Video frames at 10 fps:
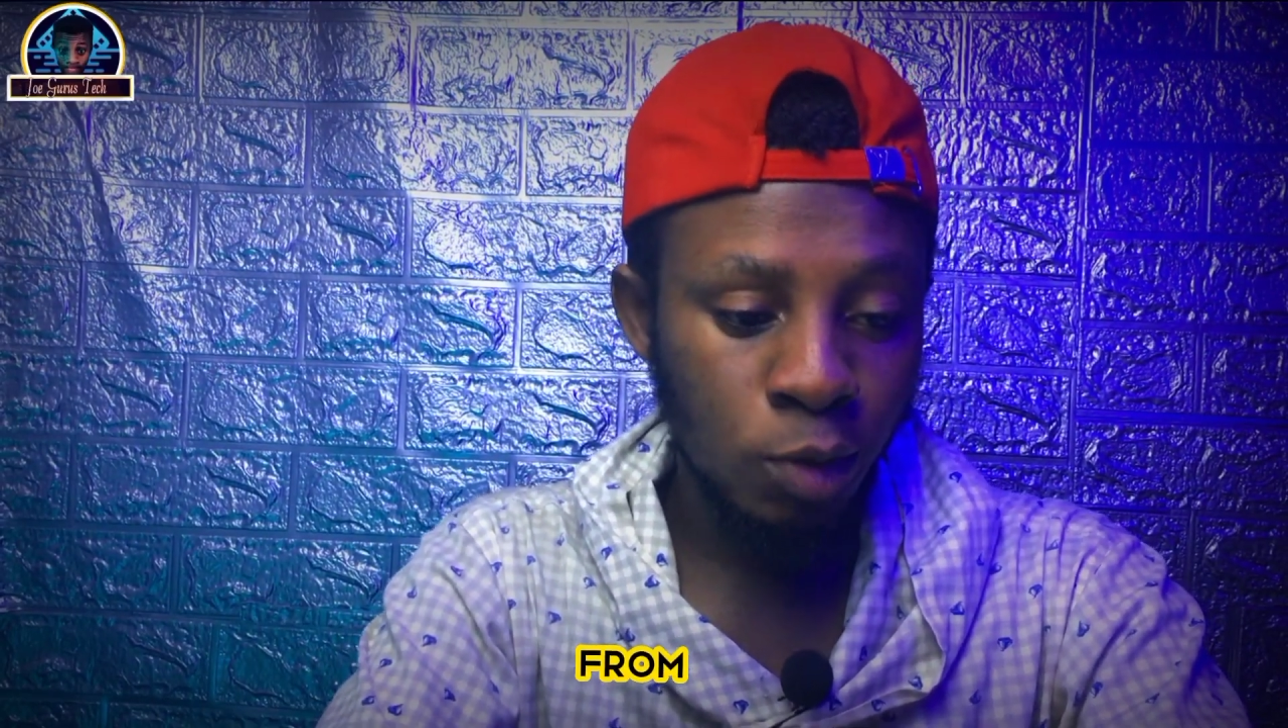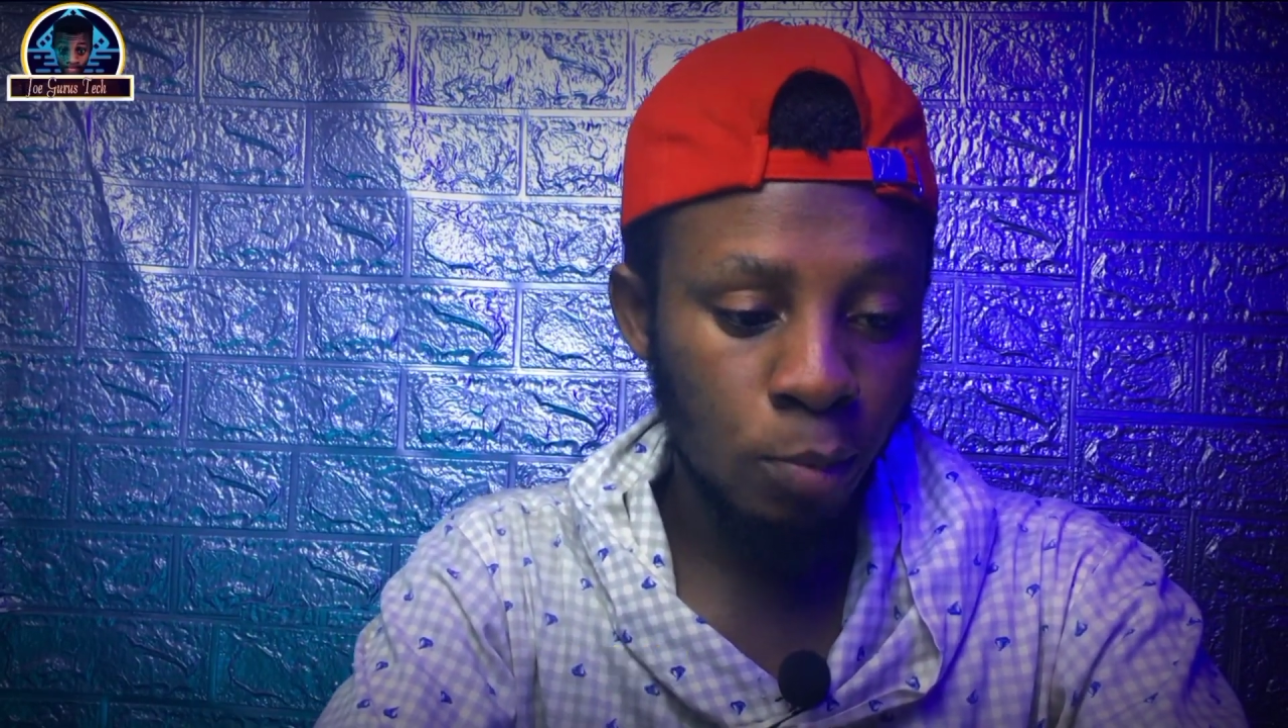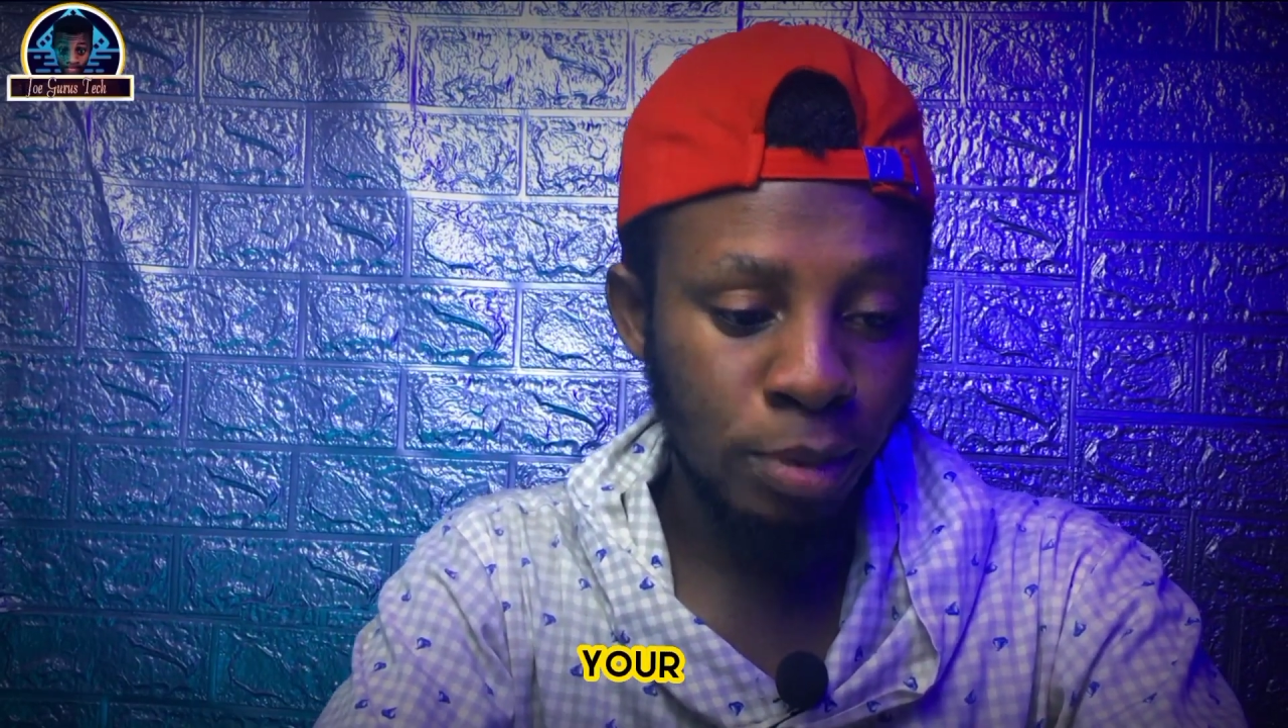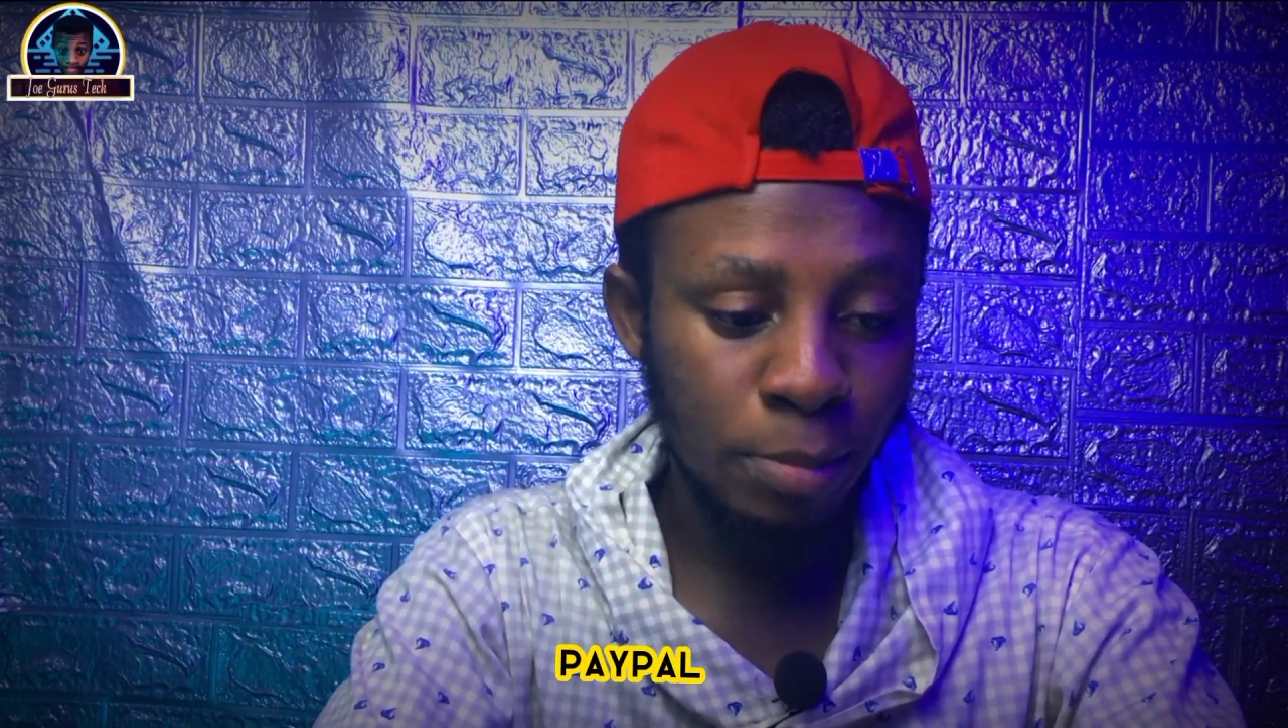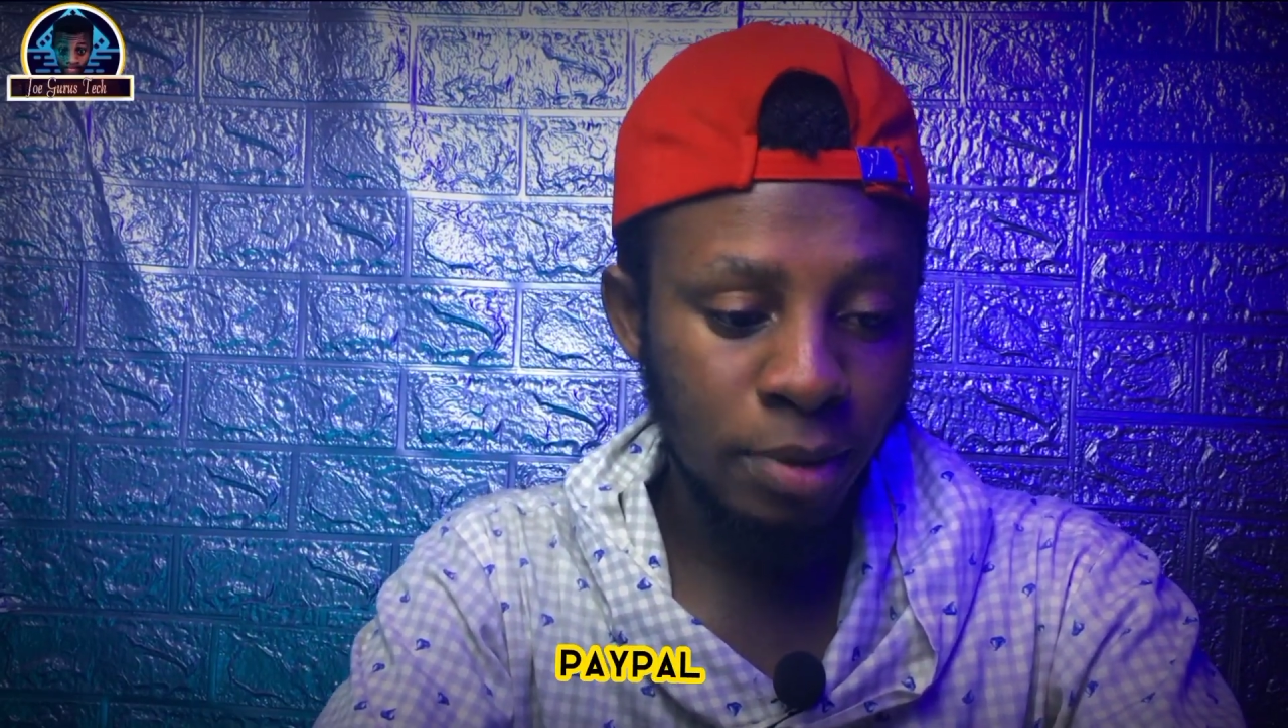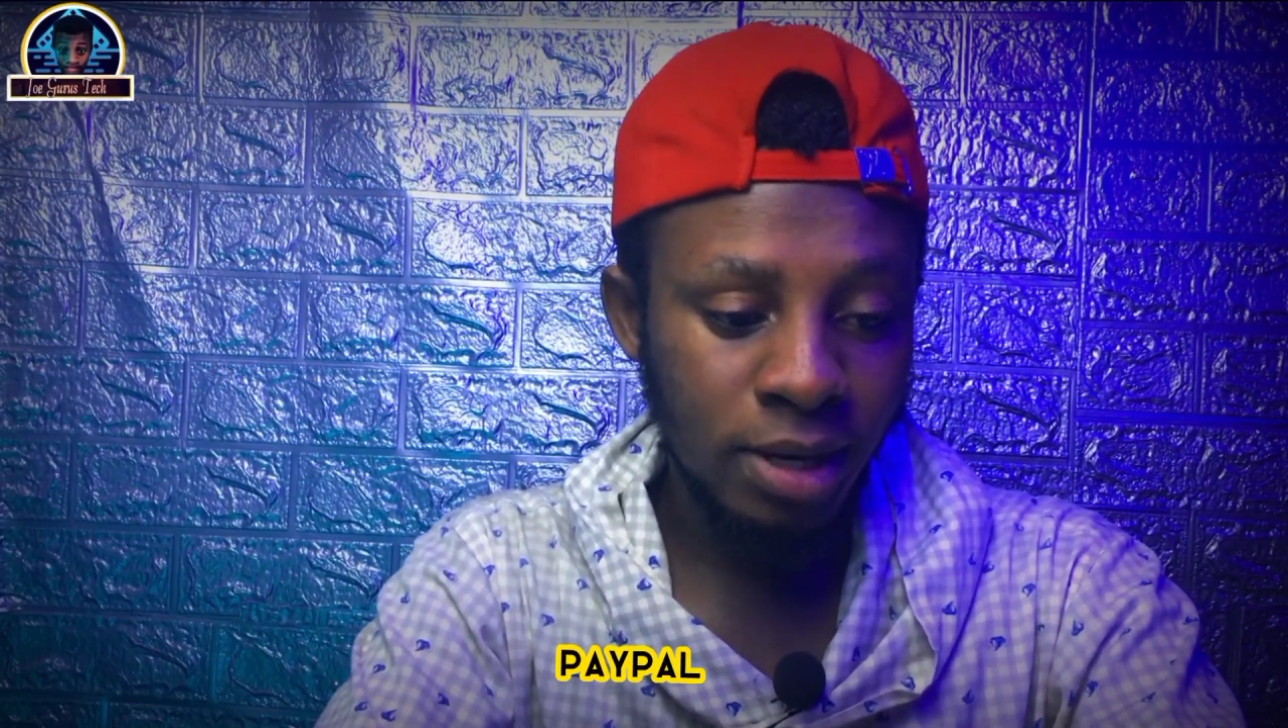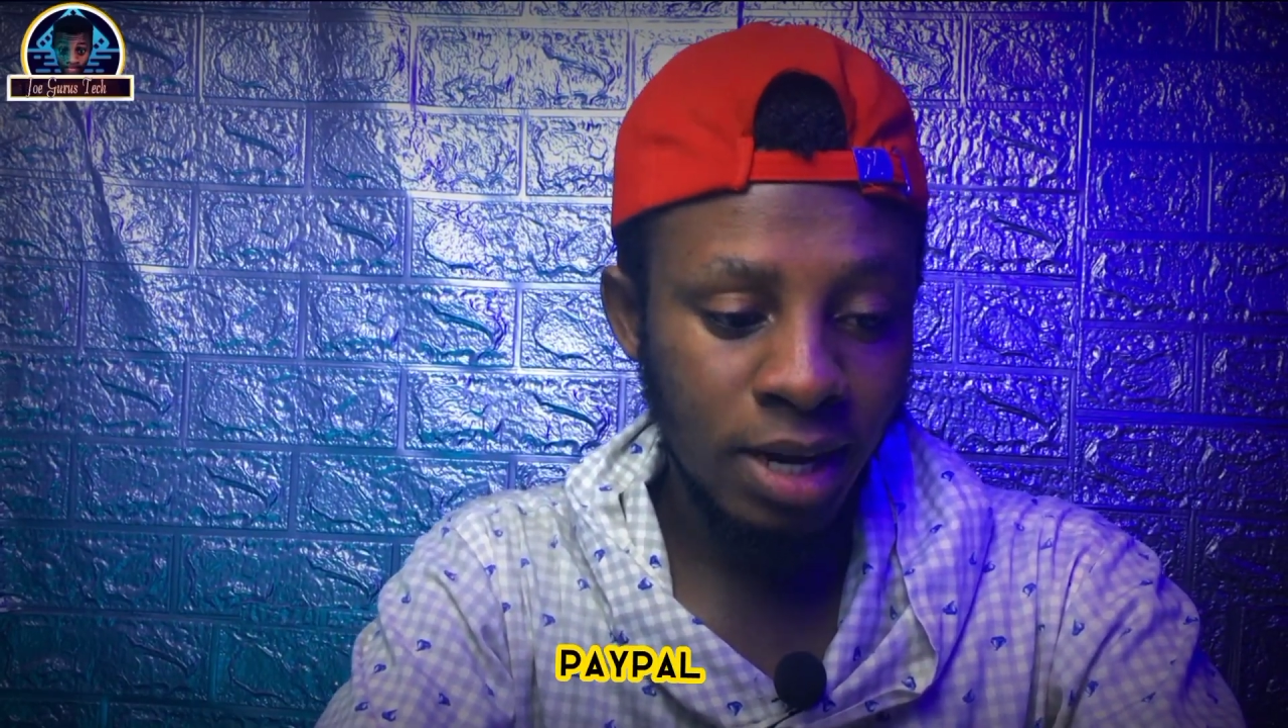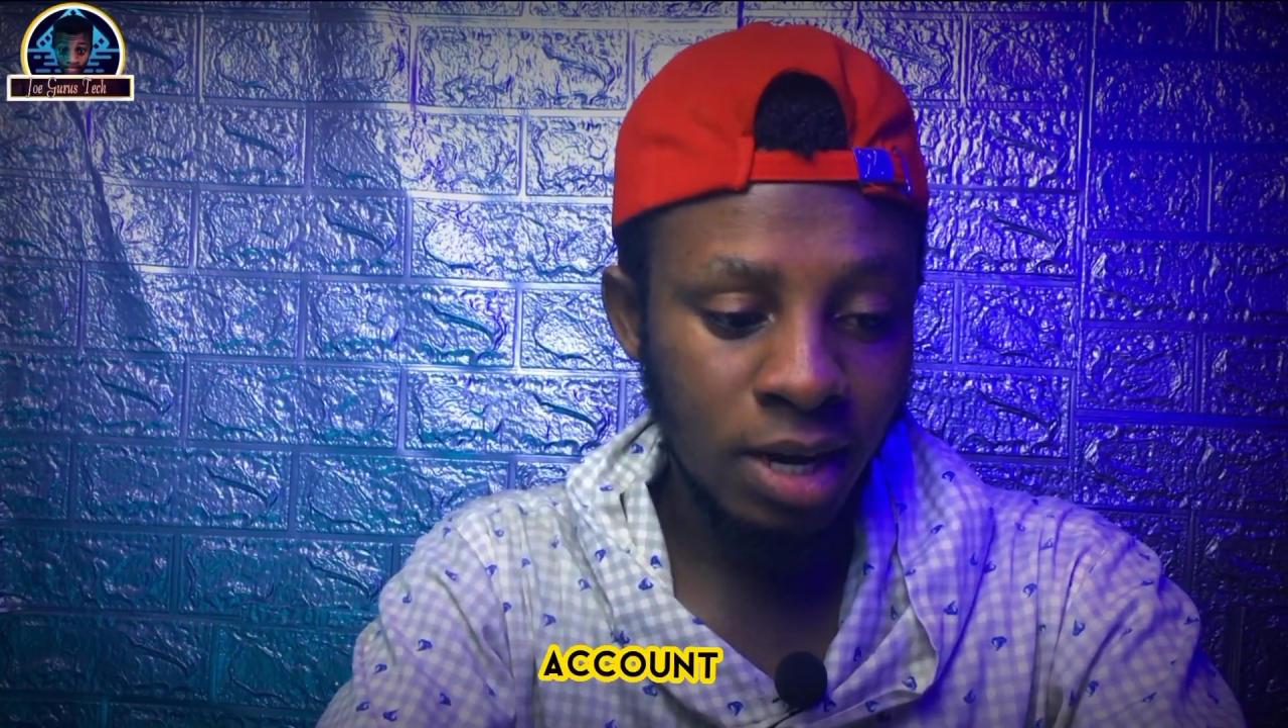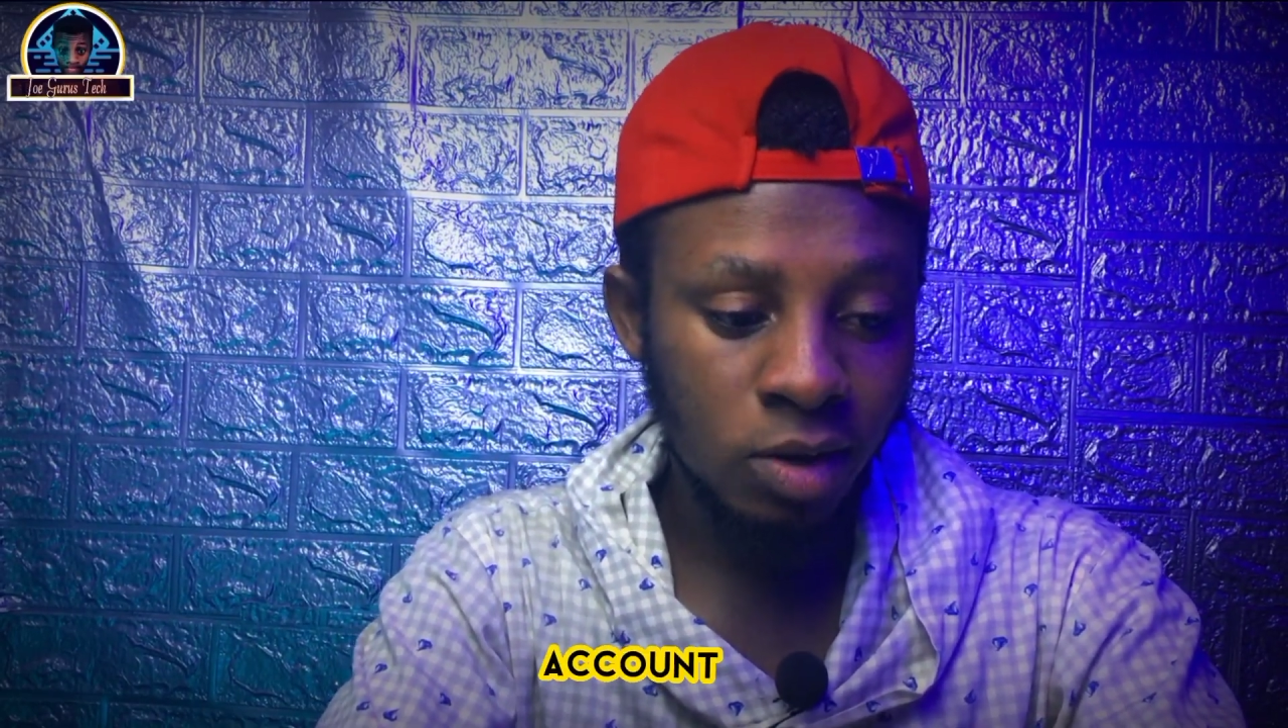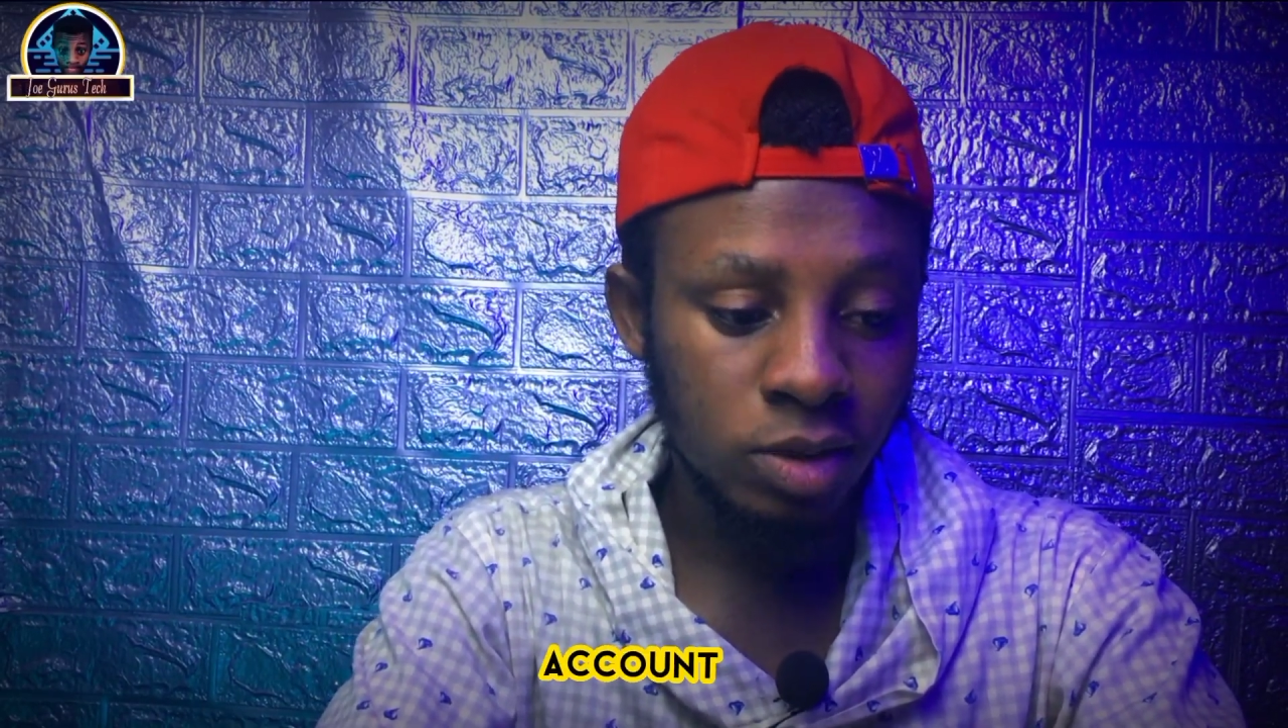your paypal
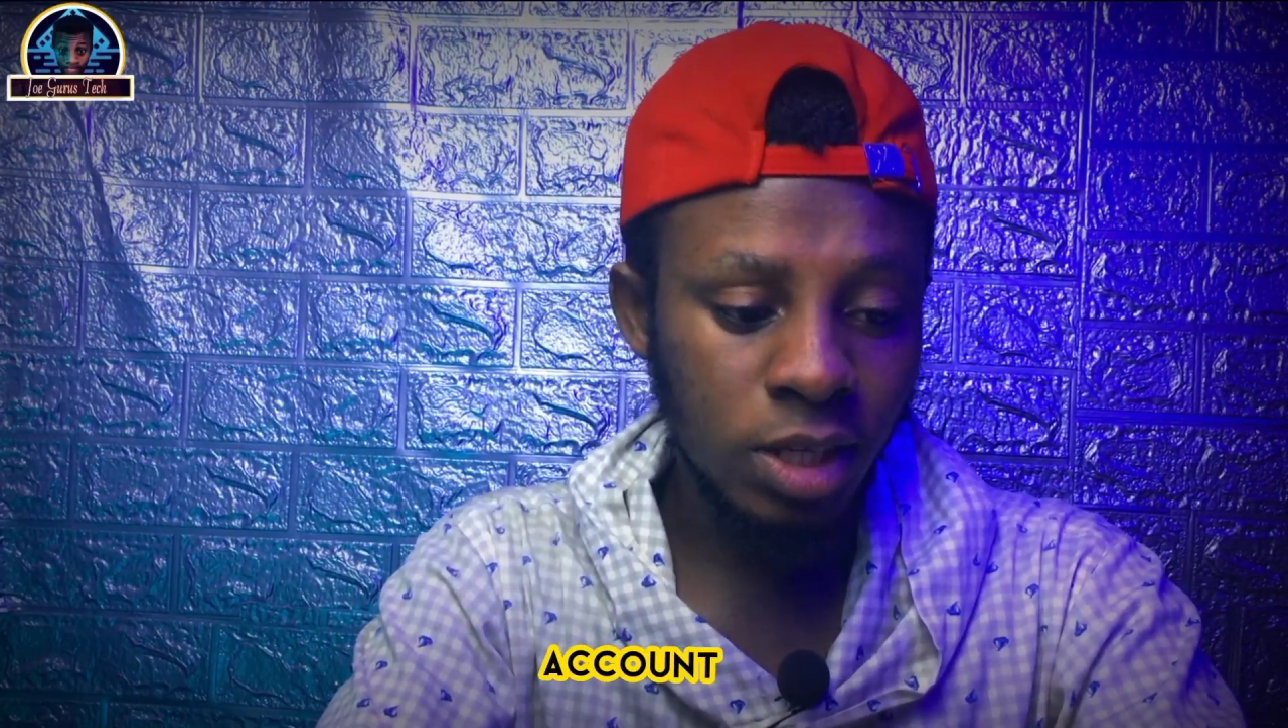account